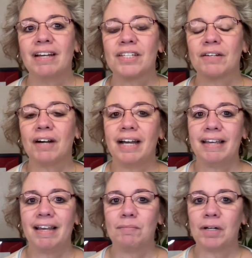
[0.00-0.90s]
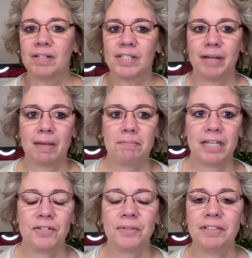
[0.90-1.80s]
So I am also a
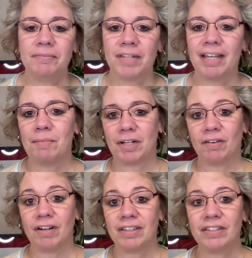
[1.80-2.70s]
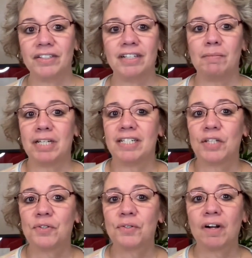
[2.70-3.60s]
mentor, I'm an author, I'm a
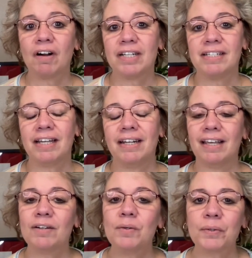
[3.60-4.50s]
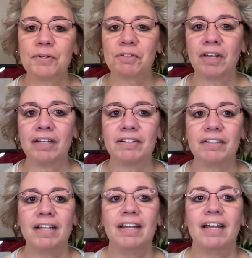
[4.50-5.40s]
digital content and course
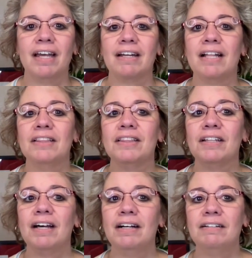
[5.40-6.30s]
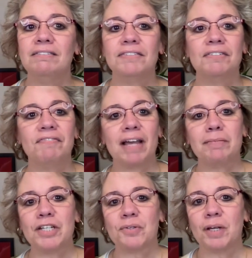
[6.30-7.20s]
creator, and I love
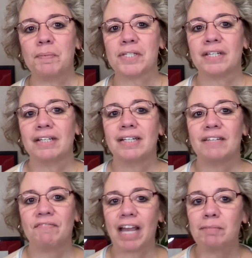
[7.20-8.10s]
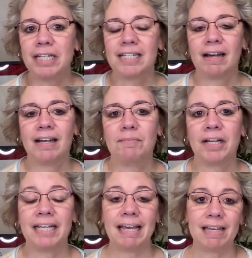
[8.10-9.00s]
family trips, family
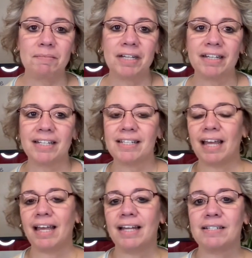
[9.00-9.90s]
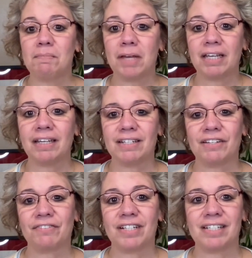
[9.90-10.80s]
time, game nights, and making a
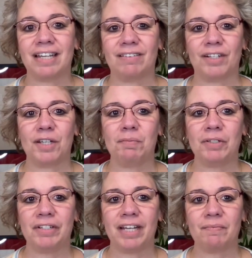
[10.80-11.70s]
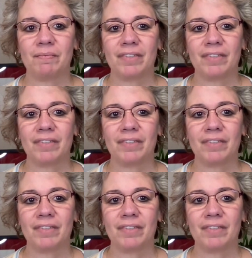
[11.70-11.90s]
difference in our community.